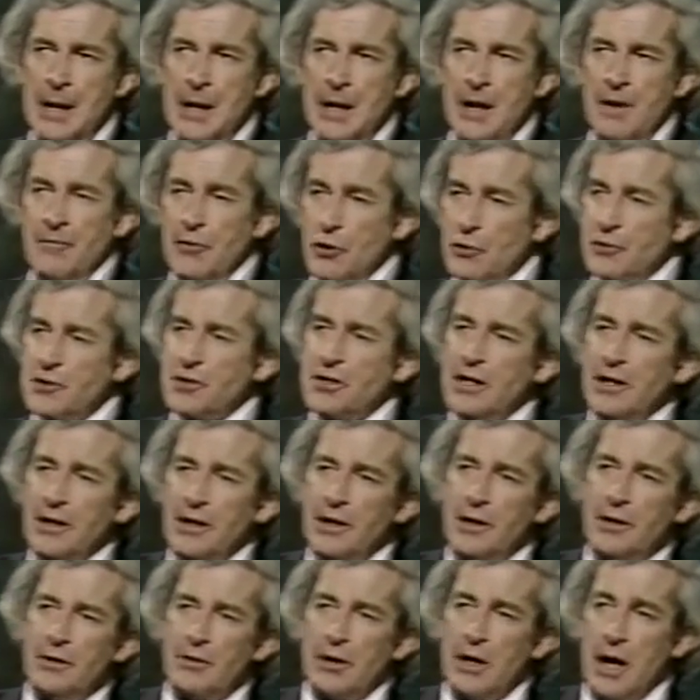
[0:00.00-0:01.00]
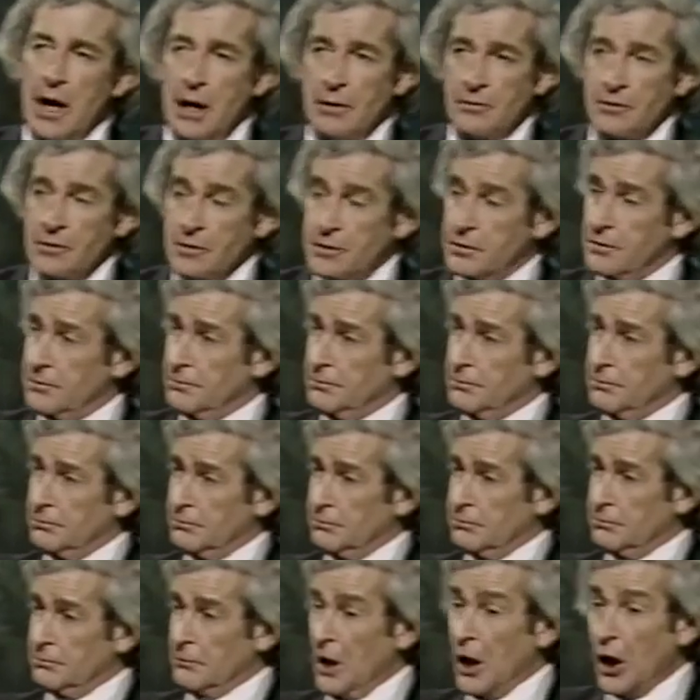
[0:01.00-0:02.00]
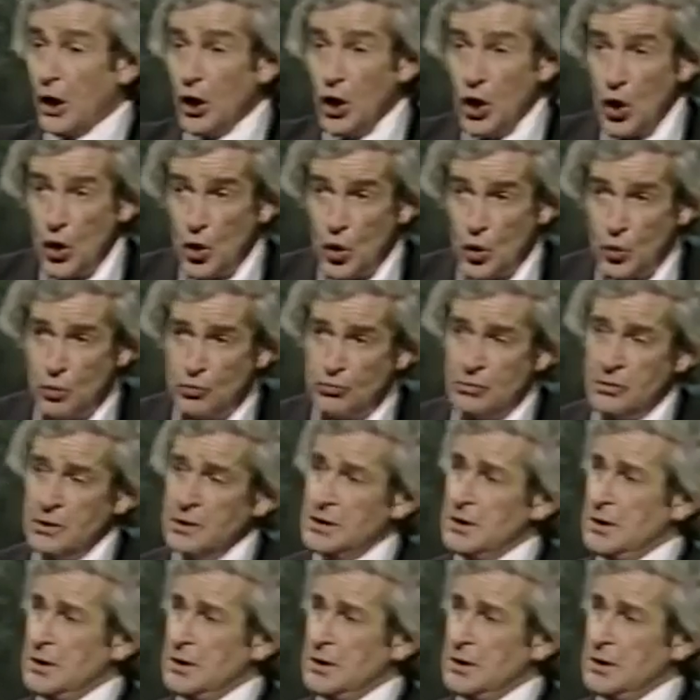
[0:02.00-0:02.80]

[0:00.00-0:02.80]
If you're sitting in your house, alone,